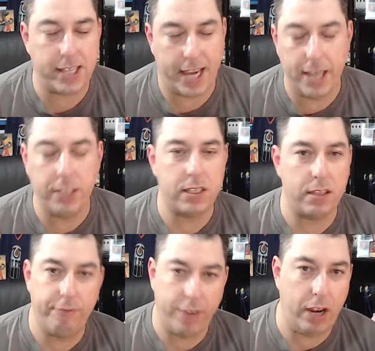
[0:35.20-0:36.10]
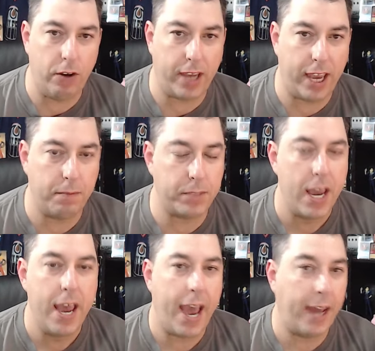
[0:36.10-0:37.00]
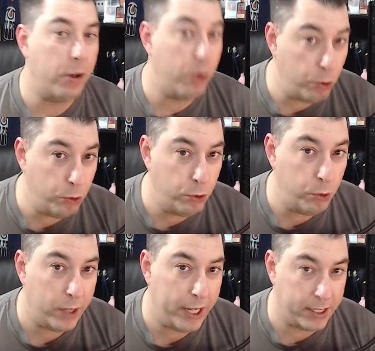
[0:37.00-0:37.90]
into the video games, and who is